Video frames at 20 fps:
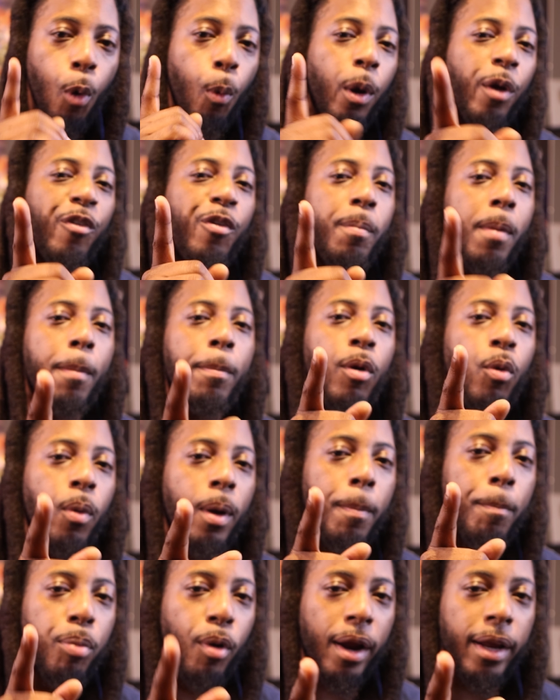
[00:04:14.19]
We remember
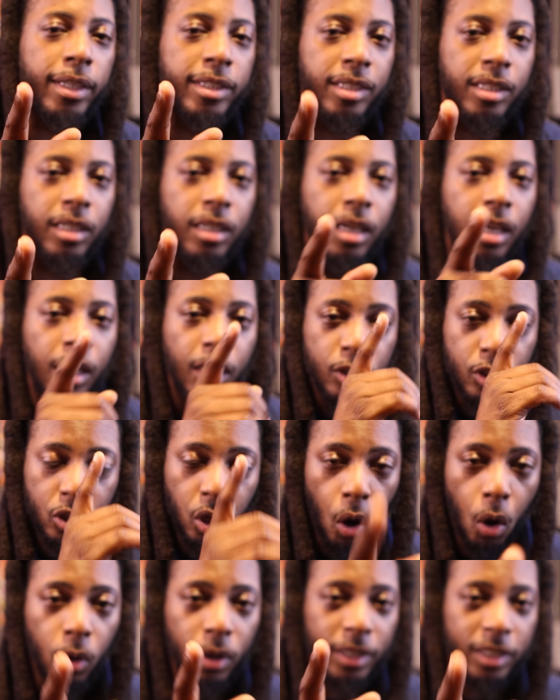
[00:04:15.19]
when Brazy
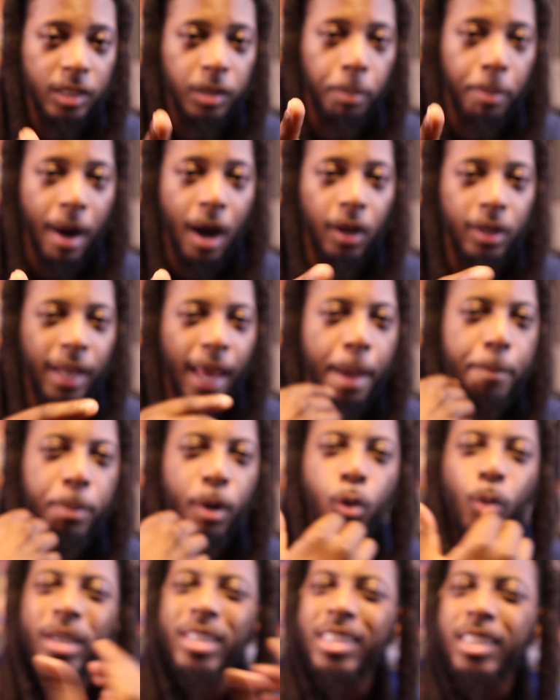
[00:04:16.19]
told us about that,
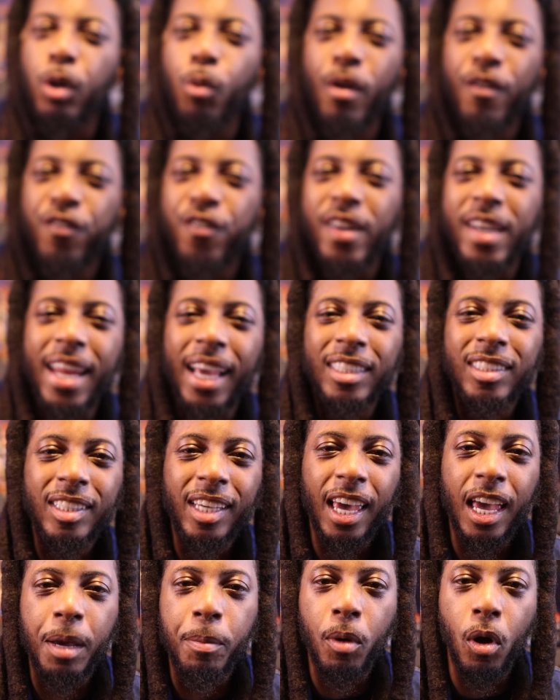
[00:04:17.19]
but we seen when Finesse
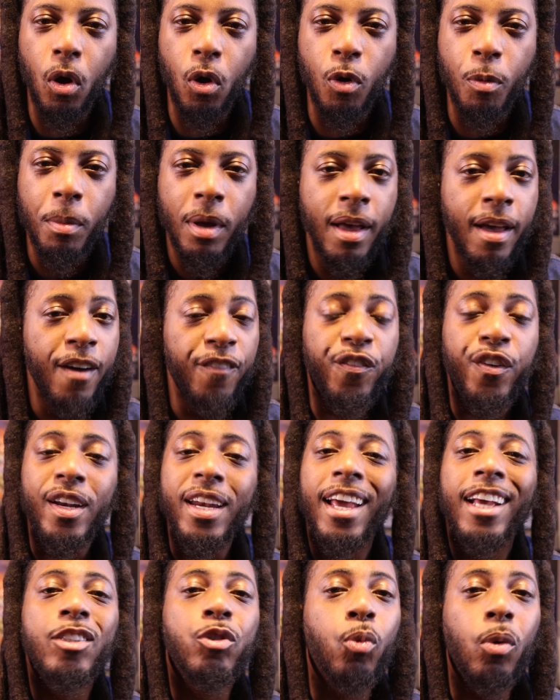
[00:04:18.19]
came home,
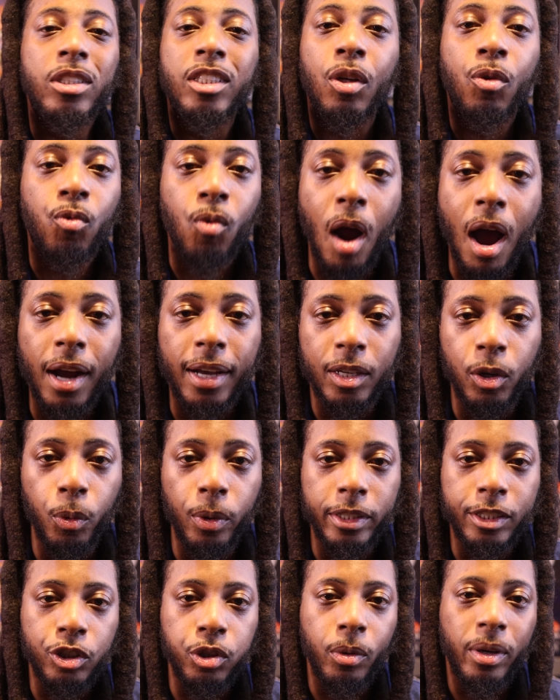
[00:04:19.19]
Finesse wasn't rocking
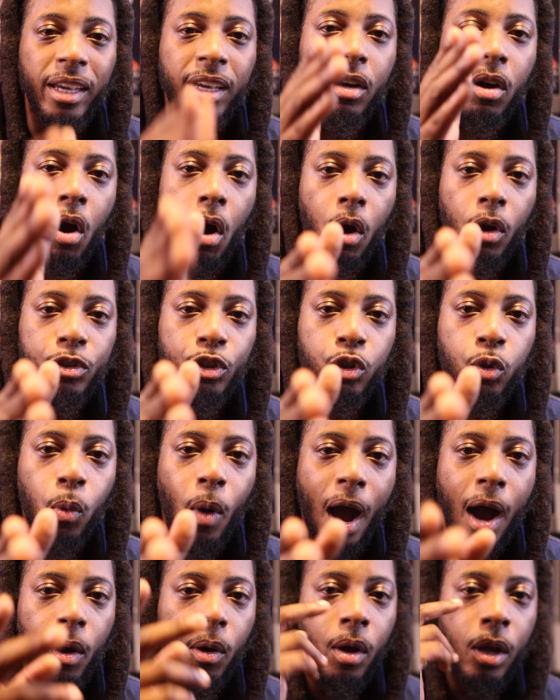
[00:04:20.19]
with you. He called you
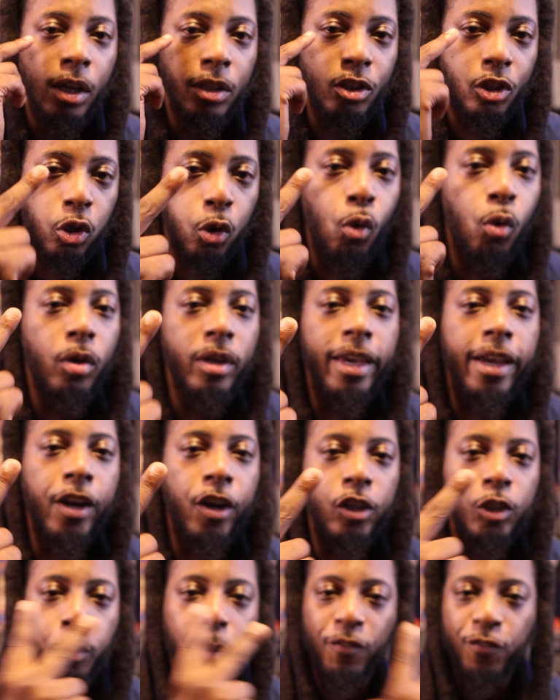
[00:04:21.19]
out two
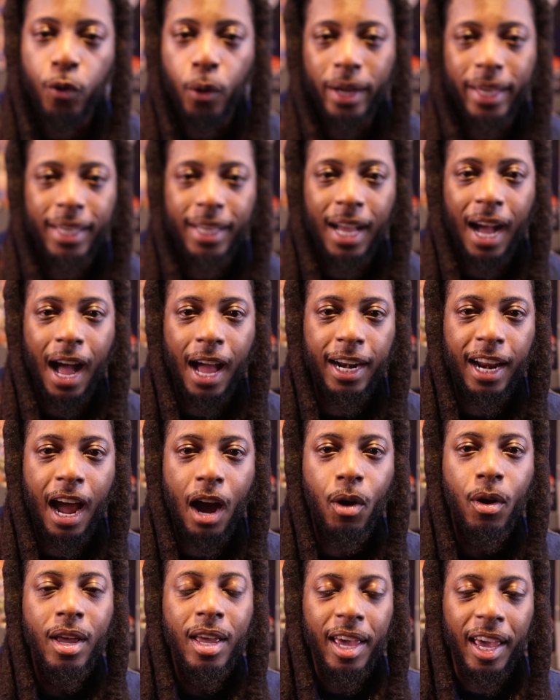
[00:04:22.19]
years before he got
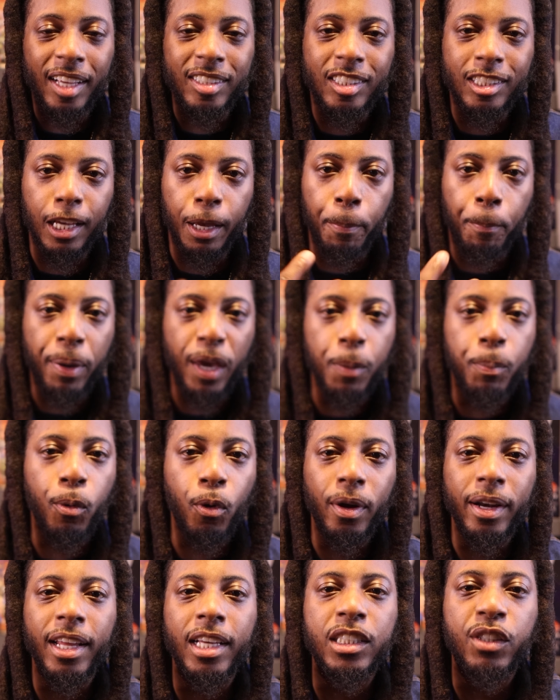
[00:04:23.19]
out and said
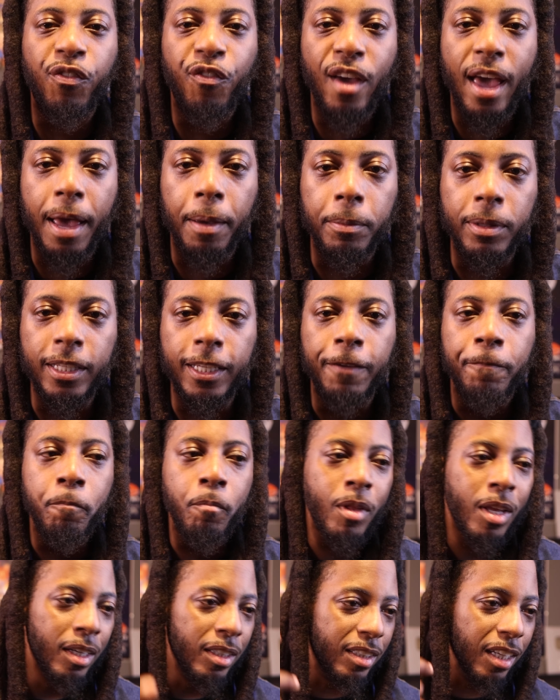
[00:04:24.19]
people in his family
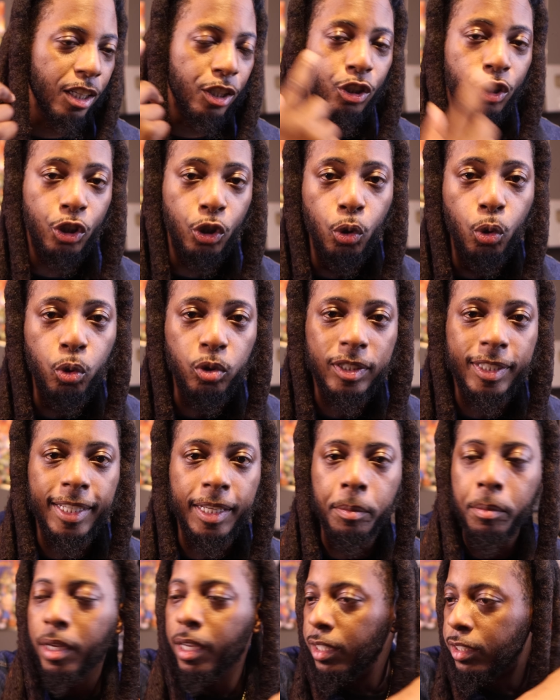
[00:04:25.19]
done used
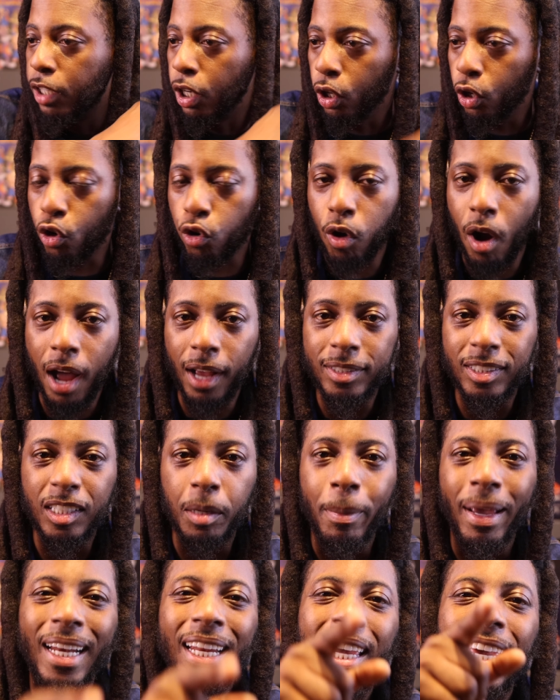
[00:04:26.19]
him, done crossed
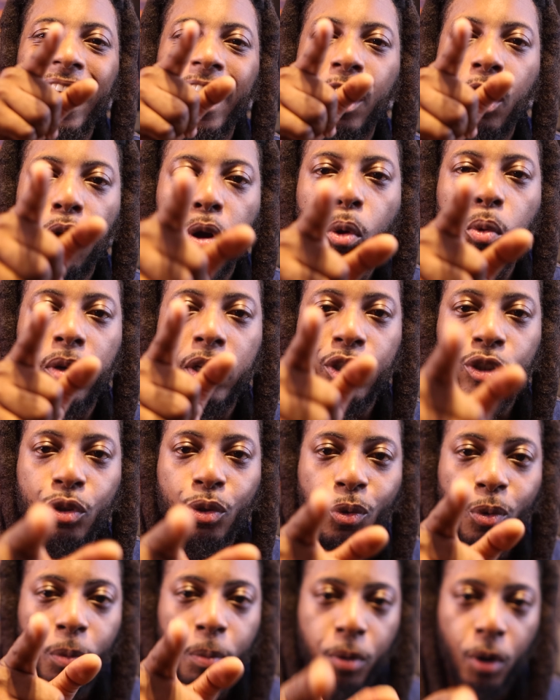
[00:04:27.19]
him, and he included
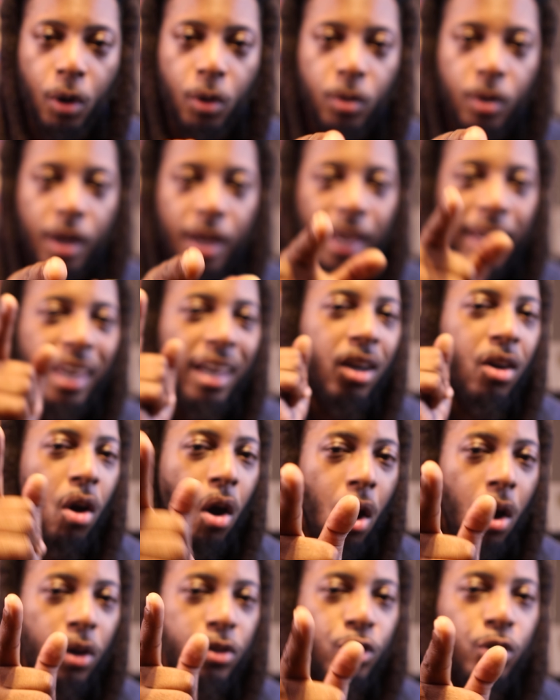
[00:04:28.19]
you, bro. He
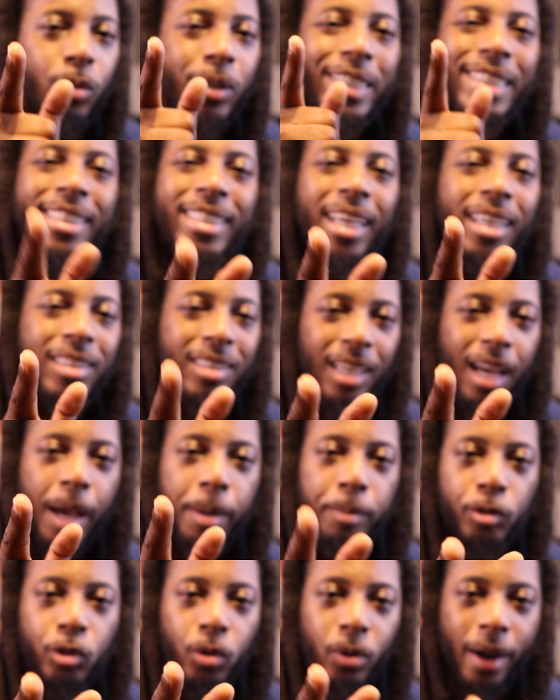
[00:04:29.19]
called you a shake
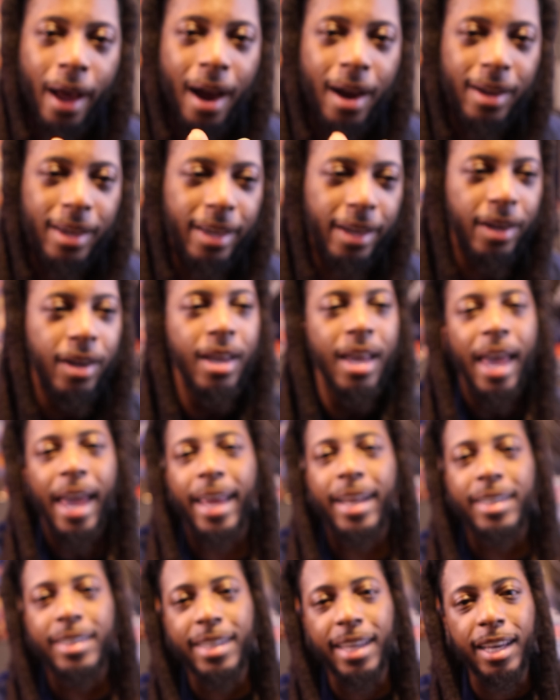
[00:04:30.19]
type dude out here.
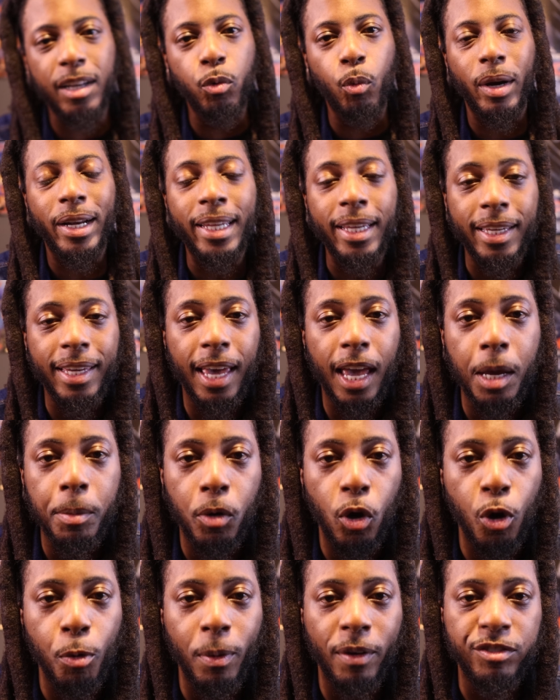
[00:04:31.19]
And then when he came
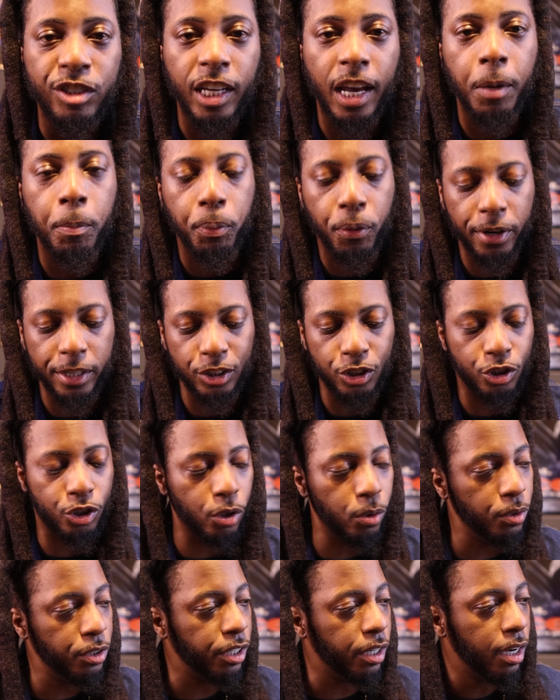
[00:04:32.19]
home with J Prince
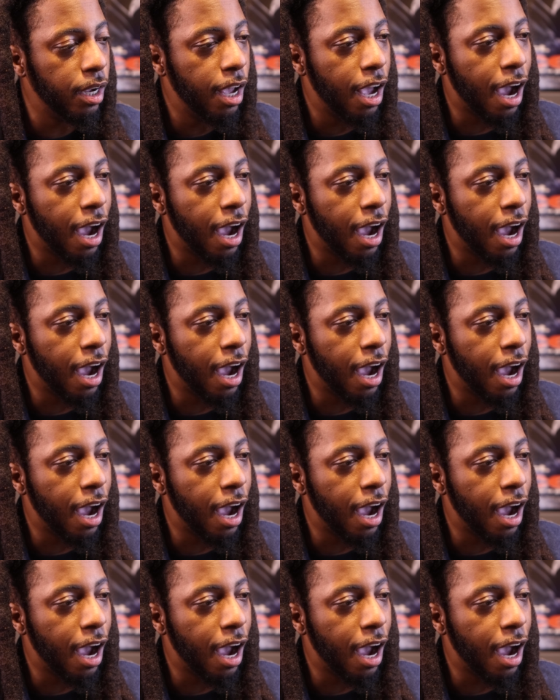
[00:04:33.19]
Jr.,